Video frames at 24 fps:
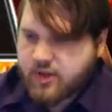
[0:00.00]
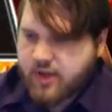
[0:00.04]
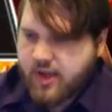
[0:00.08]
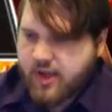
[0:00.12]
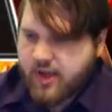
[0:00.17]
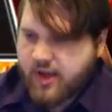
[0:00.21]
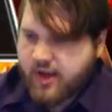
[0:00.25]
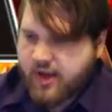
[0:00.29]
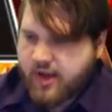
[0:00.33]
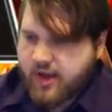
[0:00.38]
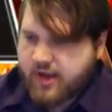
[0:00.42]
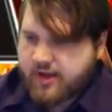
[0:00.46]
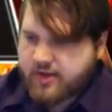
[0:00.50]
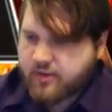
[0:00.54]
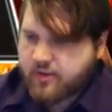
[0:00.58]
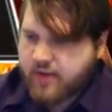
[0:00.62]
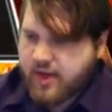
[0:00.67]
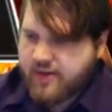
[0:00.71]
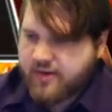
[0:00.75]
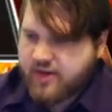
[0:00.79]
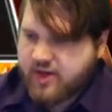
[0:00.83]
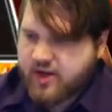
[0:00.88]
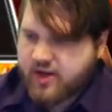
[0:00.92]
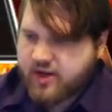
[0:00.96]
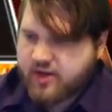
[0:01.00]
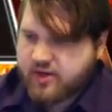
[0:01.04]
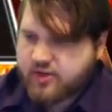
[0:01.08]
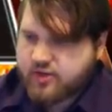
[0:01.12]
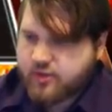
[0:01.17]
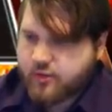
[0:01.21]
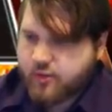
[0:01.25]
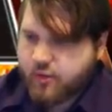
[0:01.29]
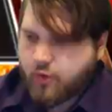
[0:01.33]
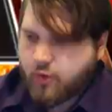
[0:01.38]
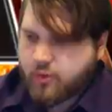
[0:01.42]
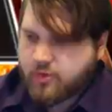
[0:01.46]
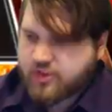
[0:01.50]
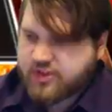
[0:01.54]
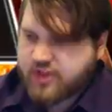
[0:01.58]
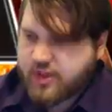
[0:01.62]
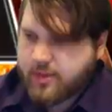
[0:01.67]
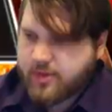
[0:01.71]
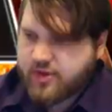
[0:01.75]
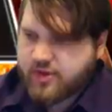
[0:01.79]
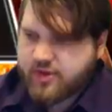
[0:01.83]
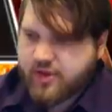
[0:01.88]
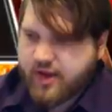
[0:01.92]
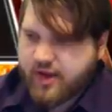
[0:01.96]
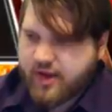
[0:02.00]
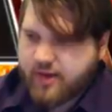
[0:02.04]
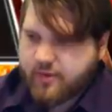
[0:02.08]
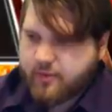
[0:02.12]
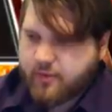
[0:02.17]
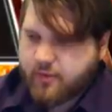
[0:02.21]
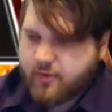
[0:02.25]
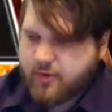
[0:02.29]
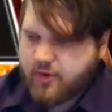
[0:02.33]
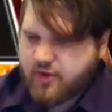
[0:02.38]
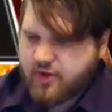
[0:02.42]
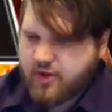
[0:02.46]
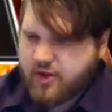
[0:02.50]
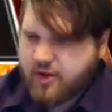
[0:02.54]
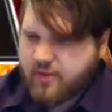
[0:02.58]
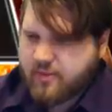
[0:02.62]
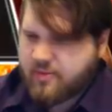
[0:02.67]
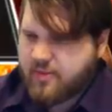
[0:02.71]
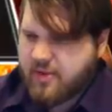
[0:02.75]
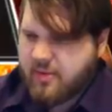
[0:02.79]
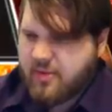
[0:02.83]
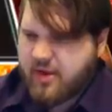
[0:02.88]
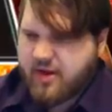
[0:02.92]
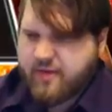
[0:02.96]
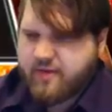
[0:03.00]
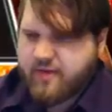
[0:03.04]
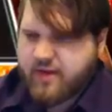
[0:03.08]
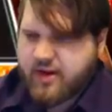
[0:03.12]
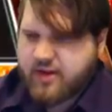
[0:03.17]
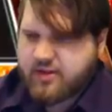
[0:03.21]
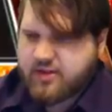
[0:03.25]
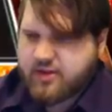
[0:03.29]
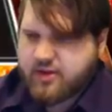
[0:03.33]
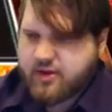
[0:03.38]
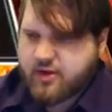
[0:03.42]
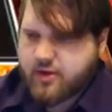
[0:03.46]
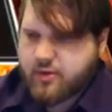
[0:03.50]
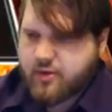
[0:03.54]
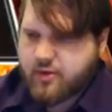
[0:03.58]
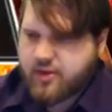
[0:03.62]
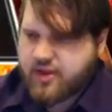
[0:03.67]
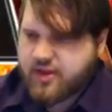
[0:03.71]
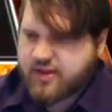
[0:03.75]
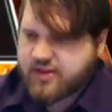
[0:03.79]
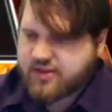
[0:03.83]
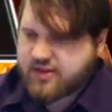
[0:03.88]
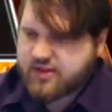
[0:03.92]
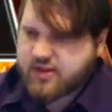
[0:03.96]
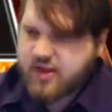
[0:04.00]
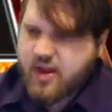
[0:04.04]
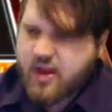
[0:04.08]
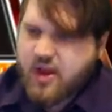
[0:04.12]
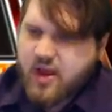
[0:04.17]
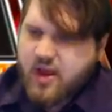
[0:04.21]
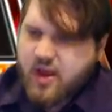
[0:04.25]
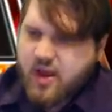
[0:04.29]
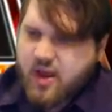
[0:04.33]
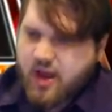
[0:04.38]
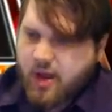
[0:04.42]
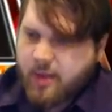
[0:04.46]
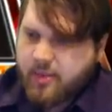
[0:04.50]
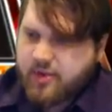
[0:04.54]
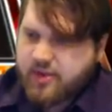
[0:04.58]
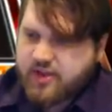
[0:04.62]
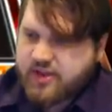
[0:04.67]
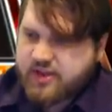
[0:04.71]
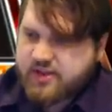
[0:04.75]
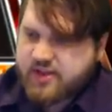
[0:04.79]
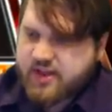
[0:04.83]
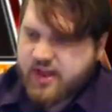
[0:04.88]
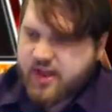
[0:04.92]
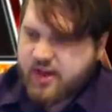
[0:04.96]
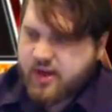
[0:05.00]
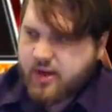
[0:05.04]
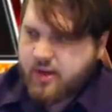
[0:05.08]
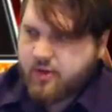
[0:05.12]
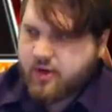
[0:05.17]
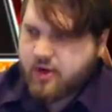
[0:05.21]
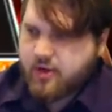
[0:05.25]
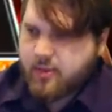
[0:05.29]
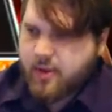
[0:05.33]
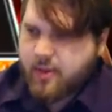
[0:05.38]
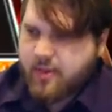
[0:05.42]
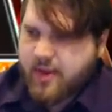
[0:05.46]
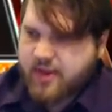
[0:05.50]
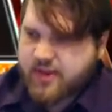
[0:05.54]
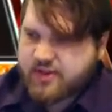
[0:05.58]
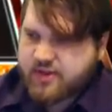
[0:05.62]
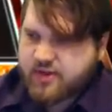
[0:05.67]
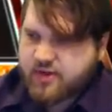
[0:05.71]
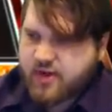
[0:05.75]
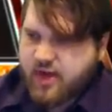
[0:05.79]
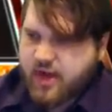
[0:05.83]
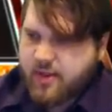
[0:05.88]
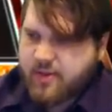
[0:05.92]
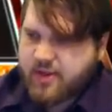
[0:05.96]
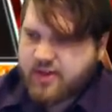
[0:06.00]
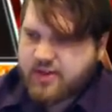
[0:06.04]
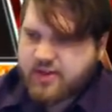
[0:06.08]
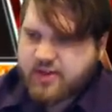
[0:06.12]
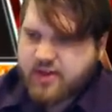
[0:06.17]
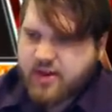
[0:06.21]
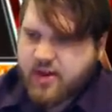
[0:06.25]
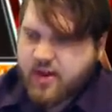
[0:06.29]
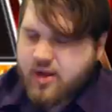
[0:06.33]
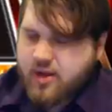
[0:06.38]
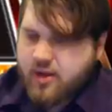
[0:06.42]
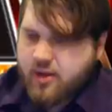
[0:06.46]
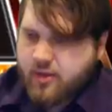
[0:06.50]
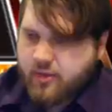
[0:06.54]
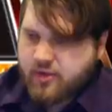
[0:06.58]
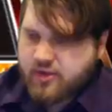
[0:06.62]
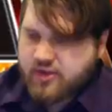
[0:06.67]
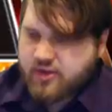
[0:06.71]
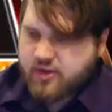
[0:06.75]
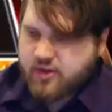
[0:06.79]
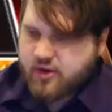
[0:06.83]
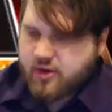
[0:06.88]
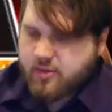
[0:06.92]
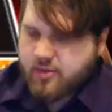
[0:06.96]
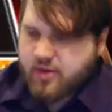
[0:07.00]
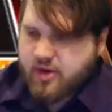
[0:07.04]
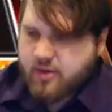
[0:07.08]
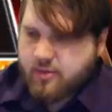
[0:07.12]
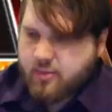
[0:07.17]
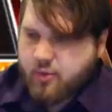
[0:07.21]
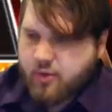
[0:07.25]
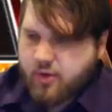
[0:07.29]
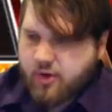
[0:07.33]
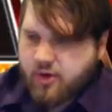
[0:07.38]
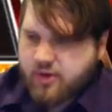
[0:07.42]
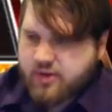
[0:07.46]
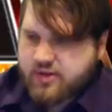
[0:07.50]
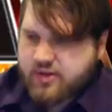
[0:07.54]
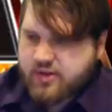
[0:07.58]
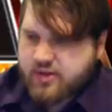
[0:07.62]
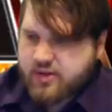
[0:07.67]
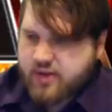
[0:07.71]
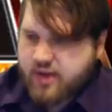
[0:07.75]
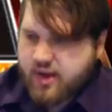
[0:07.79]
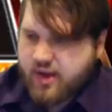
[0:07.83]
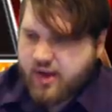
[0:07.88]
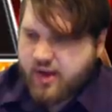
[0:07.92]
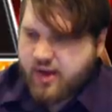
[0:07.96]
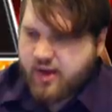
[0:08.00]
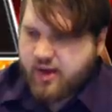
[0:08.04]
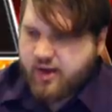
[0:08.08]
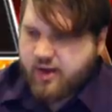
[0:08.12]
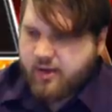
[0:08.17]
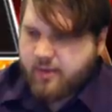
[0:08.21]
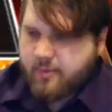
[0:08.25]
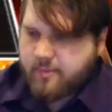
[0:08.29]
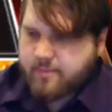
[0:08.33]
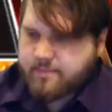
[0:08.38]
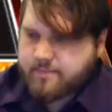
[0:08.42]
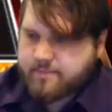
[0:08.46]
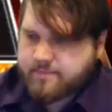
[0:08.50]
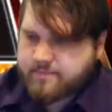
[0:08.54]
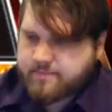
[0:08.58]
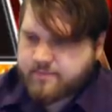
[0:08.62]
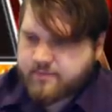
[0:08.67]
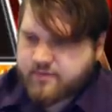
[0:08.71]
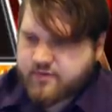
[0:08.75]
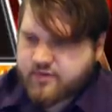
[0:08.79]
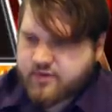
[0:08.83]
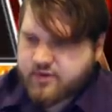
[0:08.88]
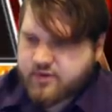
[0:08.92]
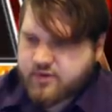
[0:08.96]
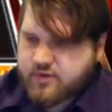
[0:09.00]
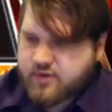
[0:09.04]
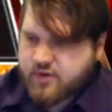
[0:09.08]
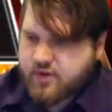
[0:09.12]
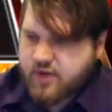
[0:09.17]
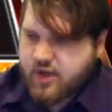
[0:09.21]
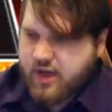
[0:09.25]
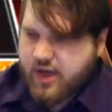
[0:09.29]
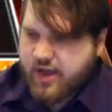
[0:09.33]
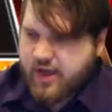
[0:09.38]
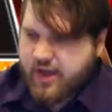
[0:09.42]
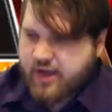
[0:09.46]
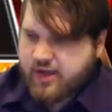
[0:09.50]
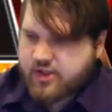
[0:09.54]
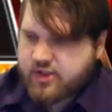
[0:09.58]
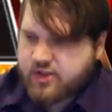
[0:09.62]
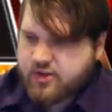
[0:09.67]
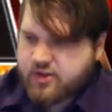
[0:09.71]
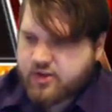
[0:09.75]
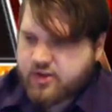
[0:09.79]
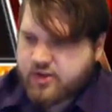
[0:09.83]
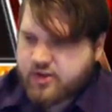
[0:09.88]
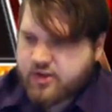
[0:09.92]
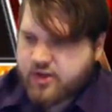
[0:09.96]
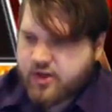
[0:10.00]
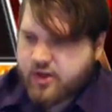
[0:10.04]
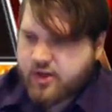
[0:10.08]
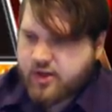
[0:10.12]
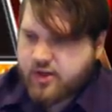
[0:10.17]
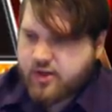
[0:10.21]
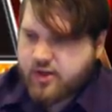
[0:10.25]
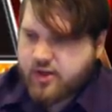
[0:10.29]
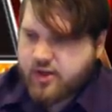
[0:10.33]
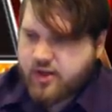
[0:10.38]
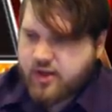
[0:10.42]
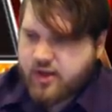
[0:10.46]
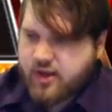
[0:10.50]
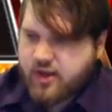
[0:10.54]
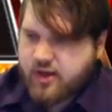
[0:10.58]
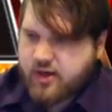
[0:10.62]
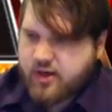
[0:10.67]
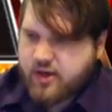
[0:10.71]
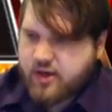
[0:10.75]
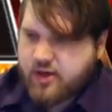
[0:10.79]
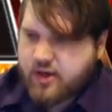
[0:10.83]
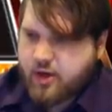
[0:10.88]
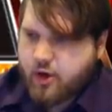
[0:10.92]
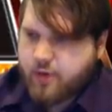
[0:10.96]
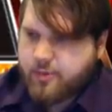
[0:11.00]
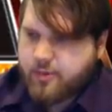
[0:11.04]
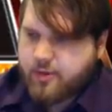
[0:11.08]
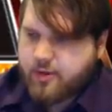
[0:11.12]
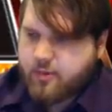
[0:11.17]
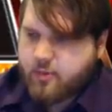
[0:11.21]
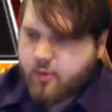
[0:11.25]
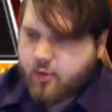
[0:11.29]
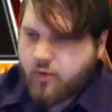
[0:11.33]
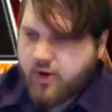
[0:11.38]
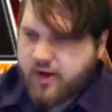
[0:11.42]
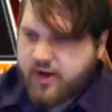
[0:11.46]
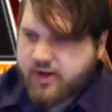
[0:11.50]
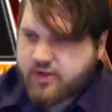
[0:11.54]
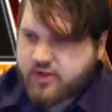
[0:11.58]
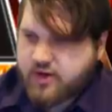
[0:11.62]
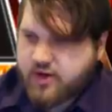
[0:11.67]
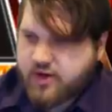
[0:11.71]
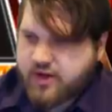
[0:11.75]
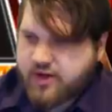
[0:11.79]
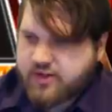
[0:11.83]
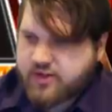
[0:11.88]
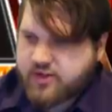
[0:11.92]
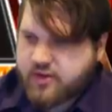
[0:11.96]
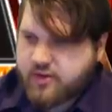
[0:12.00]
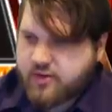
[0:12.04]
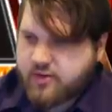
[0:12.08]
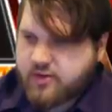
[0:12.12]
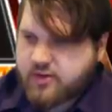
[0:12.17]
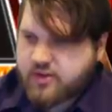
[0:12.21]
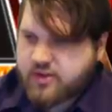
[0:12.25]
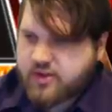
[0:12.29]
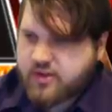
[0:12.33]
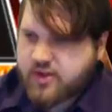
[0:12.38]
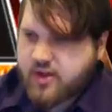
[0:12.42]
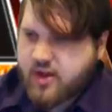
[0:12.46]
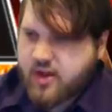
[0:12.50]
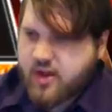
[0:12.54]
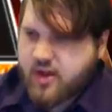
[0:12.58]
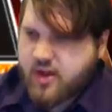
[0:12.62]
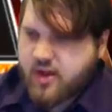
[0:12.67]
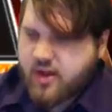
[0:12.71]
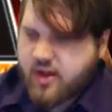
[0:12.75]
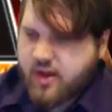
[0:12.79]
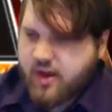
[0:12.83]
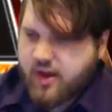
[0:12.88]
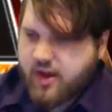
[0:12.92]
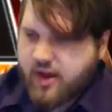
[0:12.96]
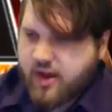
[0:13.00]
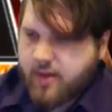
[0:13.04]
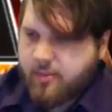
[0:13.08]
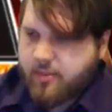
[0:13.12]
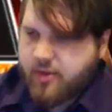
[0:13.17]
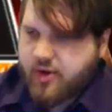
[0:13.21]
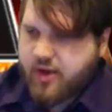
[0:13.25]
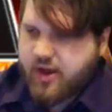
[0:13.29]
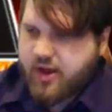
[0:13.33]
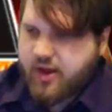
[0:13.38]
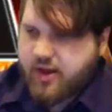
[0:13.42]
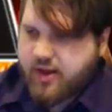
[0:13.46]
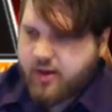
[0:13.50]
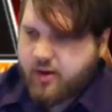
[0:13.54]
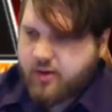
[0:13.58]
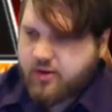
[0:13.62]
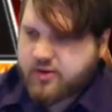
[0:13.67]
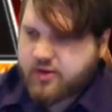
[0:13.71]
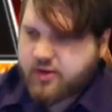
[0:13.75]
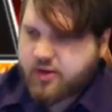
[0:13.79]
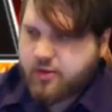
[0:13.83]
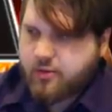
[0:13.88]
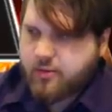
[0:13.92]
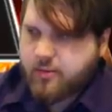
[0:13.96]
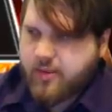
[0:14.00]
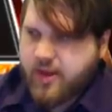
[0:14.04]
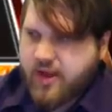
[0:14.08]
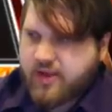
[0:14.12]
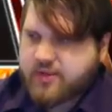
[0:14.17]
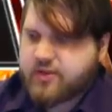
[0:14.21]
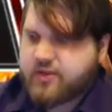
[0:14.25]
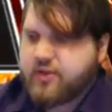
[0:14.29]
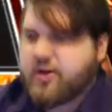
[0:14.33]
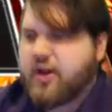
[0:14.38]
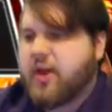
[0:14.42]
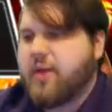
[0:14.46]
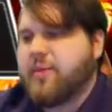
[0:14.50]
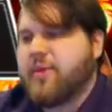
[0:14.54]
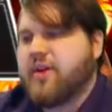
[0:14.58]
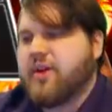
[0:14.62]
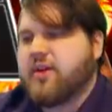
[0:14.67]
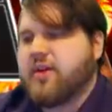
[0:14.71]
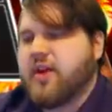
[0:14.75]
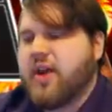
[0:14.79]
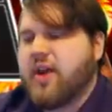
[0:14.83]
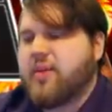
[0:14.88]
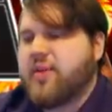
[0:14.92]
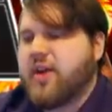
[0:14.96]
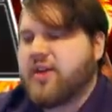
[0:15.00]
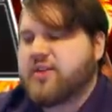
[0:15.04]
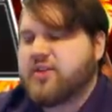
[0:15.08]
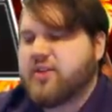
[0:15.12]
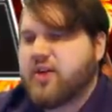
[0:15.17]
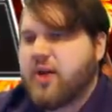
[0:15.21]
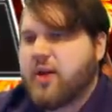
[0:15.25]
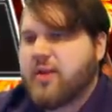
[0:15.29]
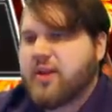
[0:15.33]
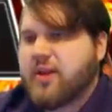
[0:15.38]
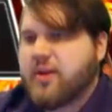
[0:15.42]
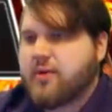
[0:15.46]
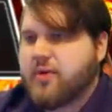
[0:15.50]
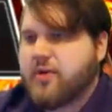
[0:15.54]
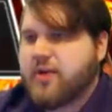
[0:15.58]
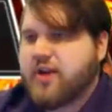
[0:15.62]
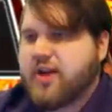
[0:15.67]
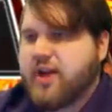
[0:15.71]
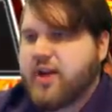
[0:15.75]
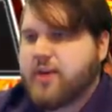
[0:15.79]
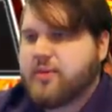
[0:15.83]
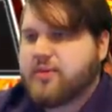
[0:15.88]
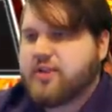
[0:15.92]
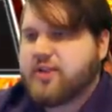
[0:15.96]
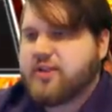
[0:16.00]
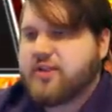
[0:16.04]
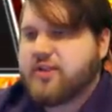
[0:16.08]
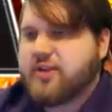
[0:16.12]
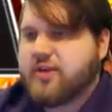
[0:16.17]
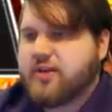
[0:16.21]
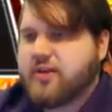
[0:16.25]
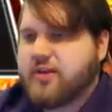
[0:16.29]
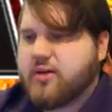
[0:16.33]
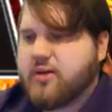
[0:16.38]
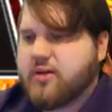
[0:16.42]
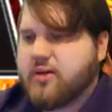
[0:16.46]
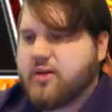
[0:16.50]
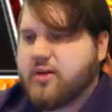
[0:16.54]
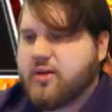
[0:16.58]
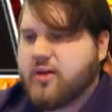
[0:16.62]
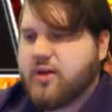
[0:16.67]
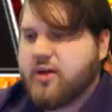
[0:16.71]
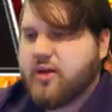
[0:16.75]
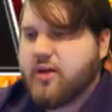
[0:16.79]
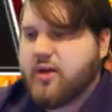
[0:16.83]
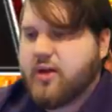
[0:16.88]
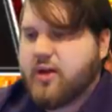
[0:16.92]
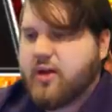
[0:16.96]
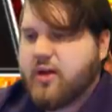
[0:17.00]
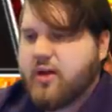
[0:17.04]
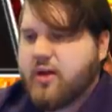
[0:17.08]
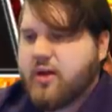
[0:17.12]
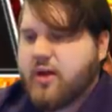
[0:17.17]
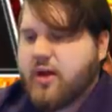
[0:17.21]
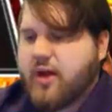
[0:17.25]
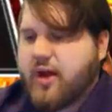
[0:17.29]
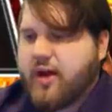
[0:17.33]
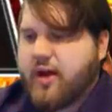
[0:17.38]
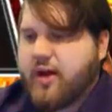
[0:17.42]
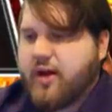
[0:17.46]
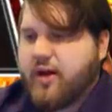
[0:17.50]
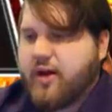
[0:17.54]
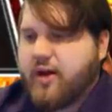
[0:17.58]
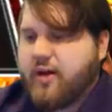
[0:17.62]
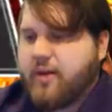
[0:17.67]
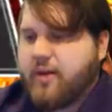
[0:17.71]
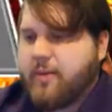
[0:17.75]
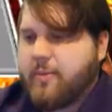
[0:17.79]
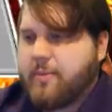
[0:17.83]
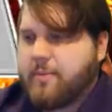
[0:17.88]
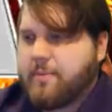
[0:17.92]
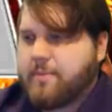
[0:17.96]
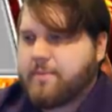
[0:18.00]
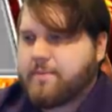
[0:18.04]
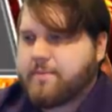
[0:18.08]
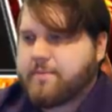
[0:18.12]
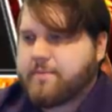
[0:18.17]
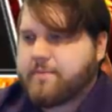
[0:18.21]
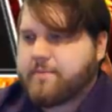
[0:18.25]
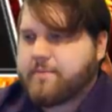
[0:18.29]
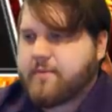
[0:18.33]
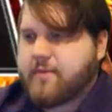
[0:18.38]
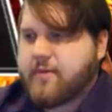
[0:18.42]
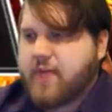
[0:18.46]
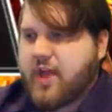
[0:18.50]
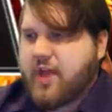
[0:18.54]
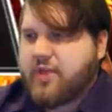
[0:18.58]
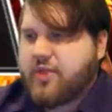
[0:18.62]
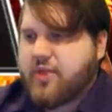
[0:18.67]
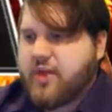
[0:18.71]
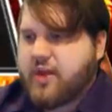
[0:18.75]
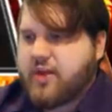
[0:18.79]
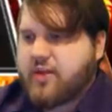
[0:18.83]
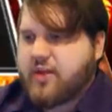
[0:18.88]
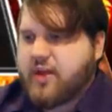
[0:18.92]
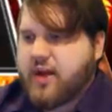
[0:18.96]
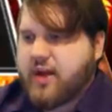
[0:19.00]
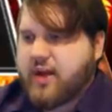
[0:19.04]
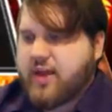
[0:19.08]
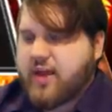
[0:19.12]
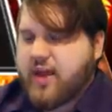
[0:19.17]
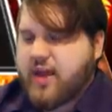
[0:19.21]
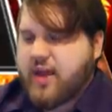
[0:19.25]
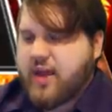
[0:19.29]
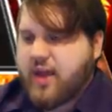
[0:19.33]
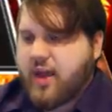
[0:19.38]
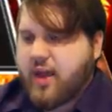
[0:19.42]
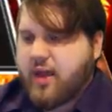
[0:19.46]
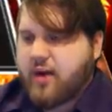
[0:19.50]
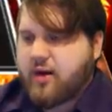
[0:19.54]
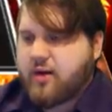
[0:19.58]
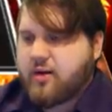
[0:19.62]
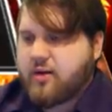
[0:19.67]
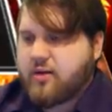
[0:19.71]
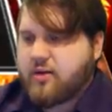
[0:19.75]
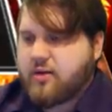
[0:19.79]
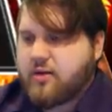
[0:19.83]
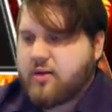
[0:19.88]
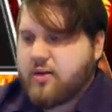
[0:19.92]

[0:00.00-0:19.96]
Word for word: I don't have any additional normal summon that I would really be benefited to do with this, but this can go into my Master Diamond, which is going to be important. I actually think I need to open more extra deck zones, but I can also Master Diamond. Can I Master Diamond 3 times this turn? I think that I can.